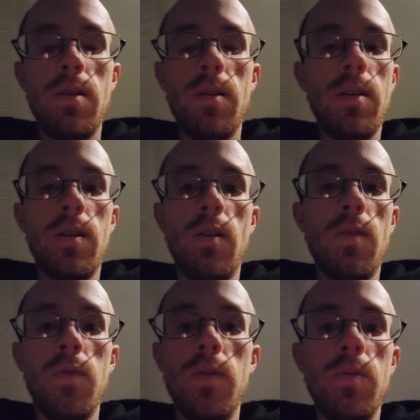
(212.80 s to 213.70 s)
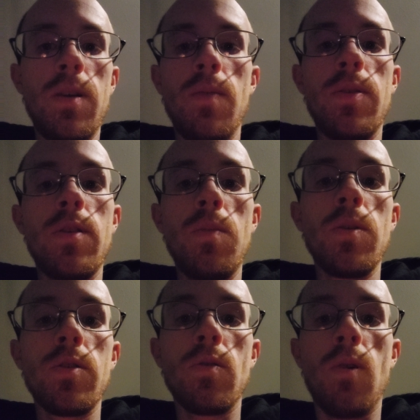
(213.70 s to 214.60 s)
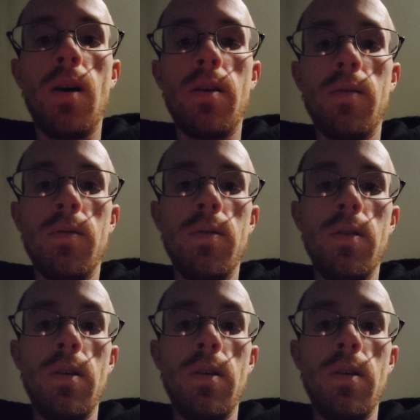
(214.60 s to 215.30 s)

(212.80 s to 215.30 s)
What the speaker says: you know, if you give it too much throttle,